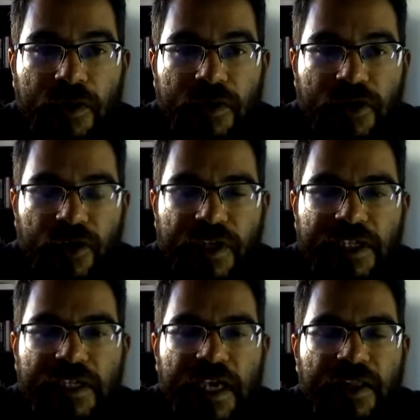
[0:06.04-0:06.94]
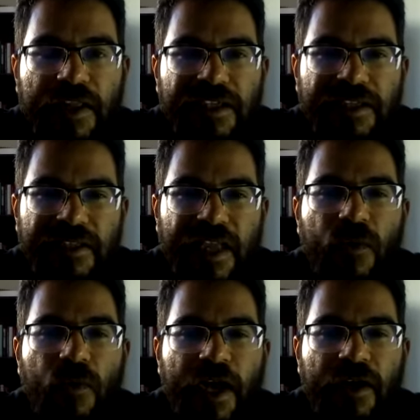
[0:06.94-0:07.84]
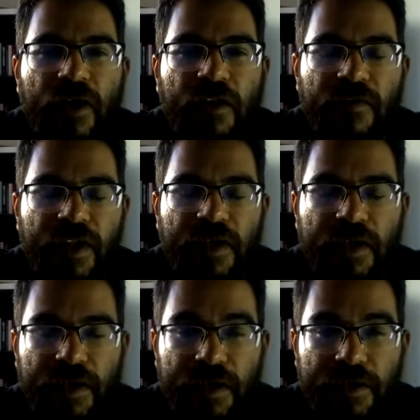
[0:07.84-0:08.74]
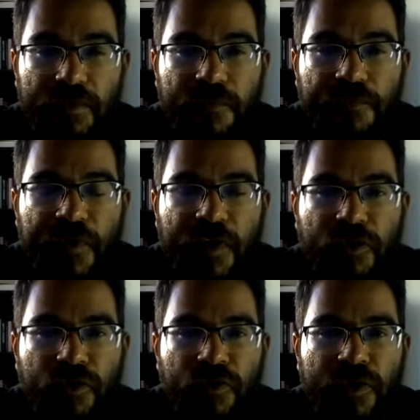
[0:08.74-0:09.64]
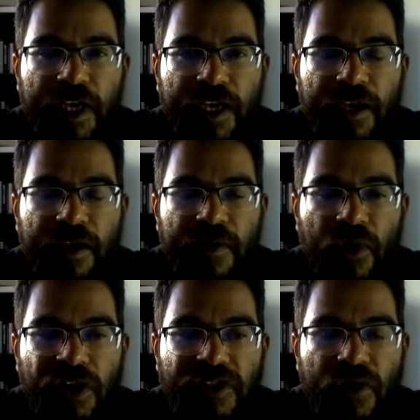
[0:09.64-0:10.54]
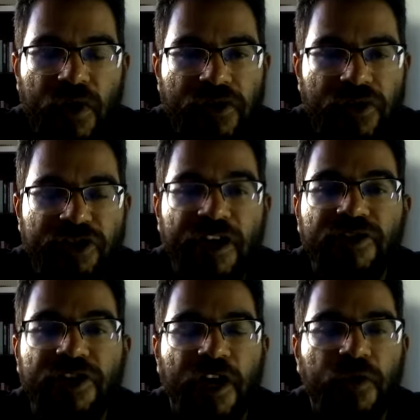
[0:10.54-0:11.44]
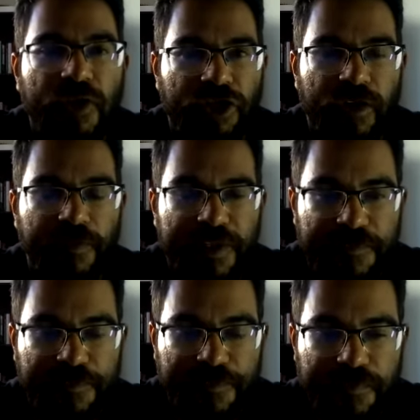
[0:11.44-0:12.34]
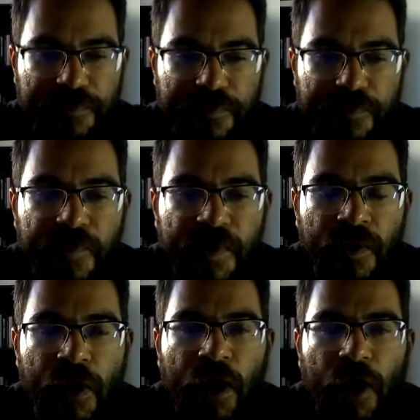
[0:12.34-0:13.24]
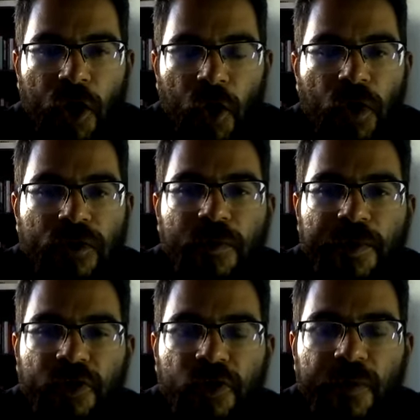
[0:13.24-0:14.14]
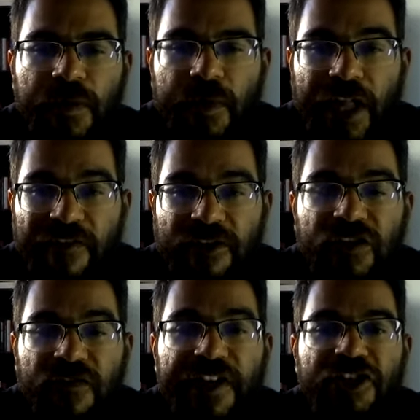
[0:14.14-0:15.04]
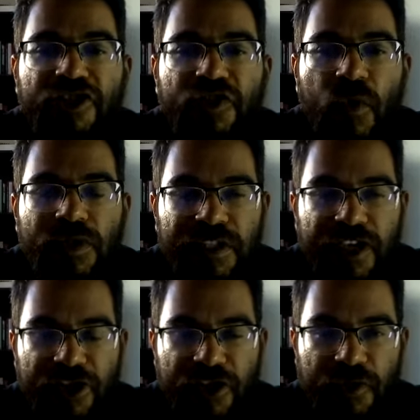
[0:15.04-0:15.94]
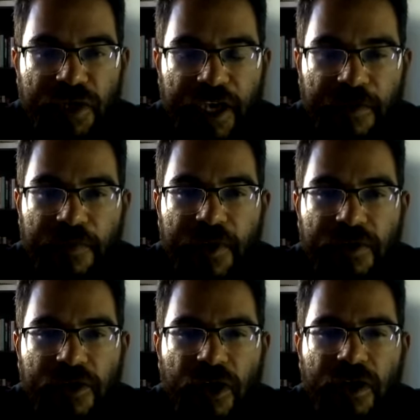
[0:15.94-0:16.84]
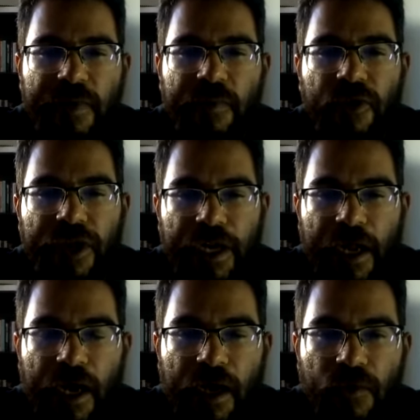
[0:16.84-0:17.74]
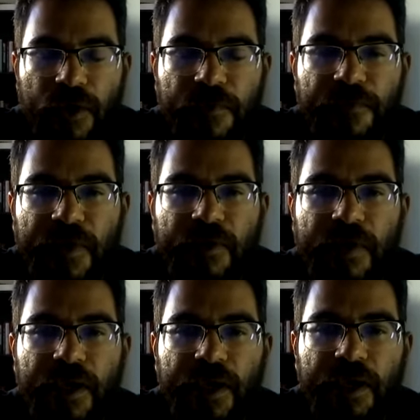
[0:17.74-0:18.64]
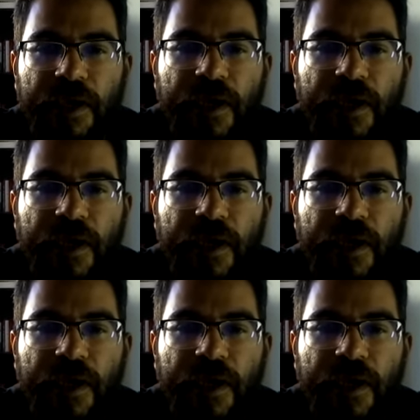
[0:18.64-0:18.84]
So this is day one of the 2-day masterclass on changing ownerships. What will we do? We'll have a very short session today. It's not gonna be more than an hour, okay?